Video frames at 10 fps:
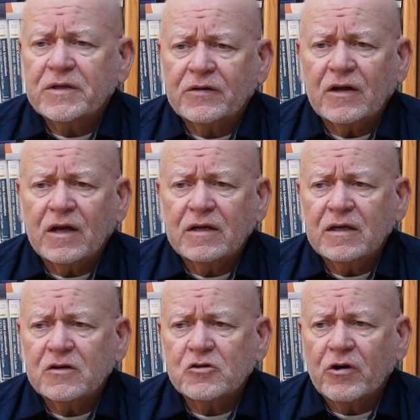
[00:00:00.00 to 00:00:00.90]
he said, I
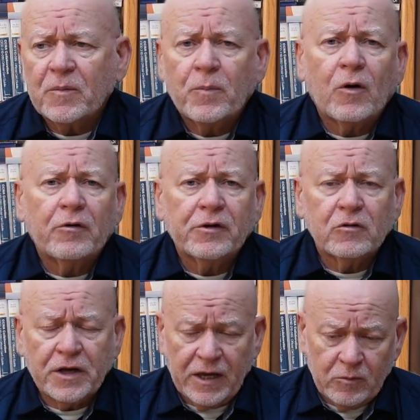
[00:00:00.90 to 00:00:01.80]
need direct
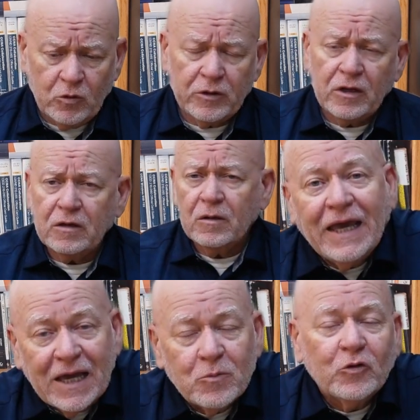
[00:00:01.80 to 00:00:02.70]
burial cable, and
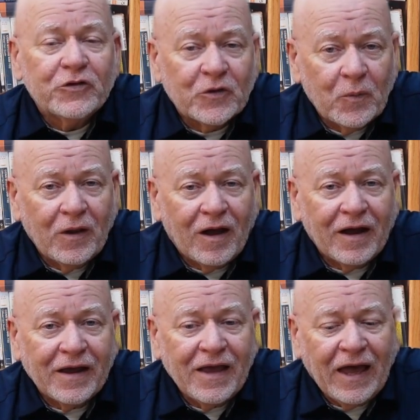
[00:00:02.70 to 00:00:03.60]
Cable
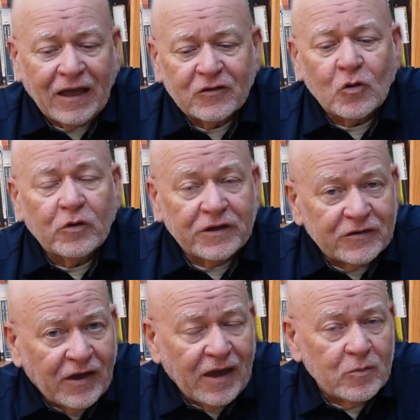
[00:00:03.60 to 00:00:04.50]
Supply has all
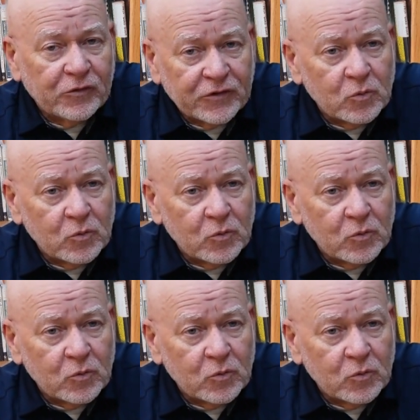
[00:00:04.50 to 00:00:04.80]
these cables,